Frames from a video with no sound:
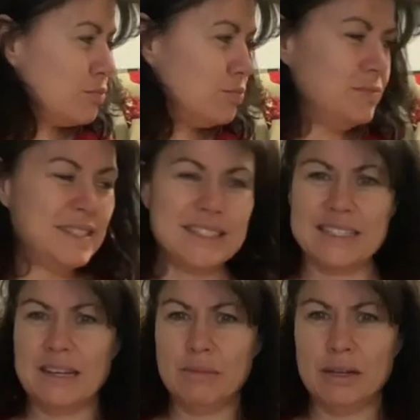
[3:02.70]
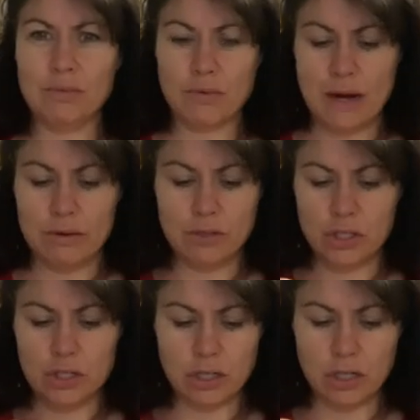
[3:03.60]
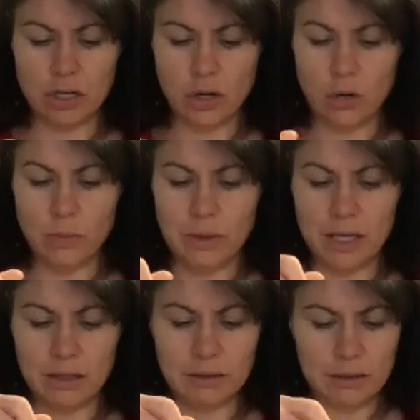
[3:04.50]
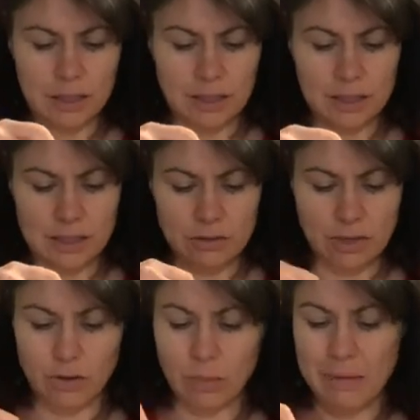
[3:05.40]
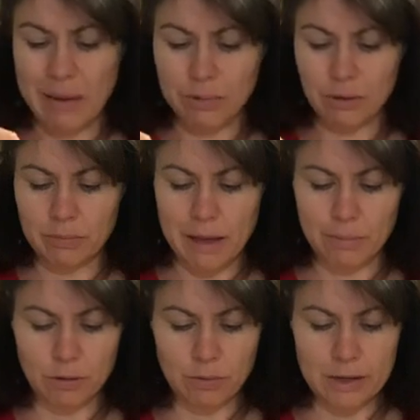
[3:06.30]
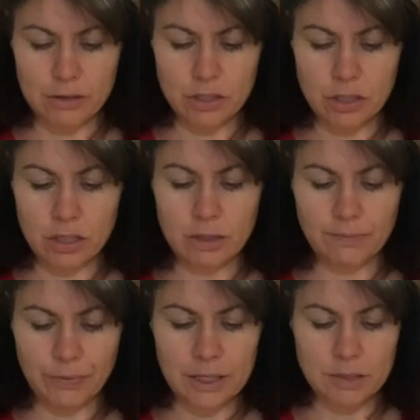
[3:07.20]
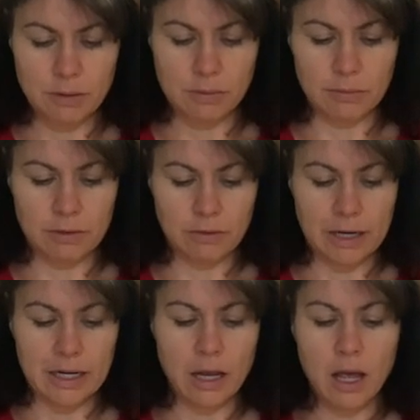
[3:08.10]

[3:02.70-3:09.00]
cinnamon brown sugar oatmeal. I think that's right, or maple brown sugar. That's probably right.